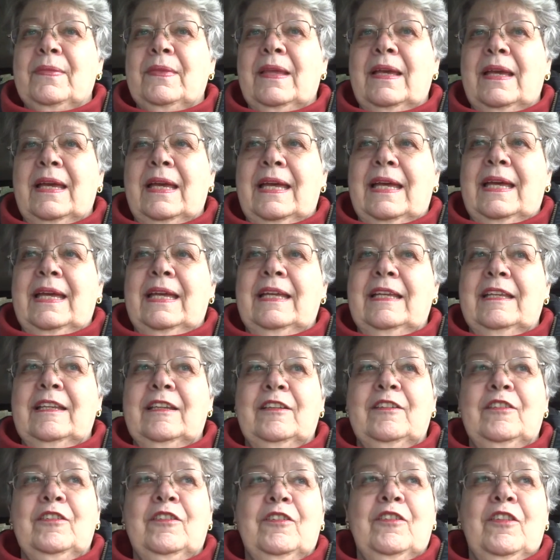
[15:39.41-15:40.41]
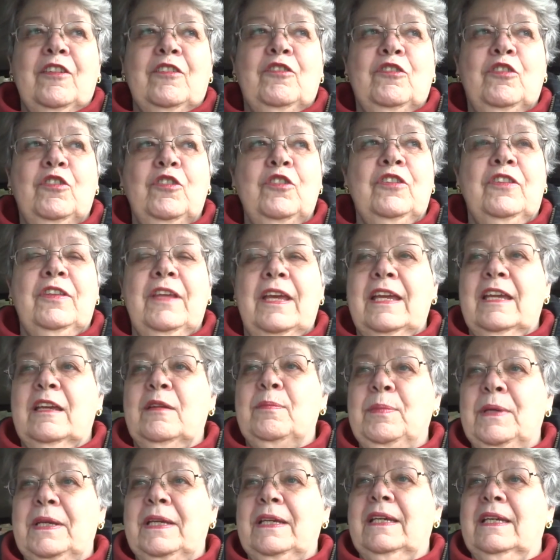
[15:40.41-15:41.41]
and the toothache
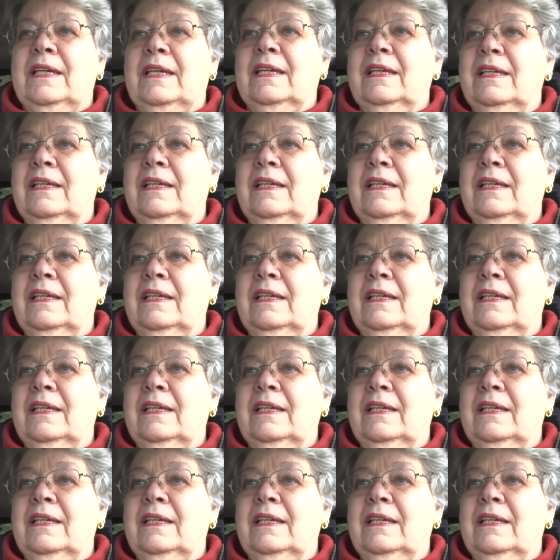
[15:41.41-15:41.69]
being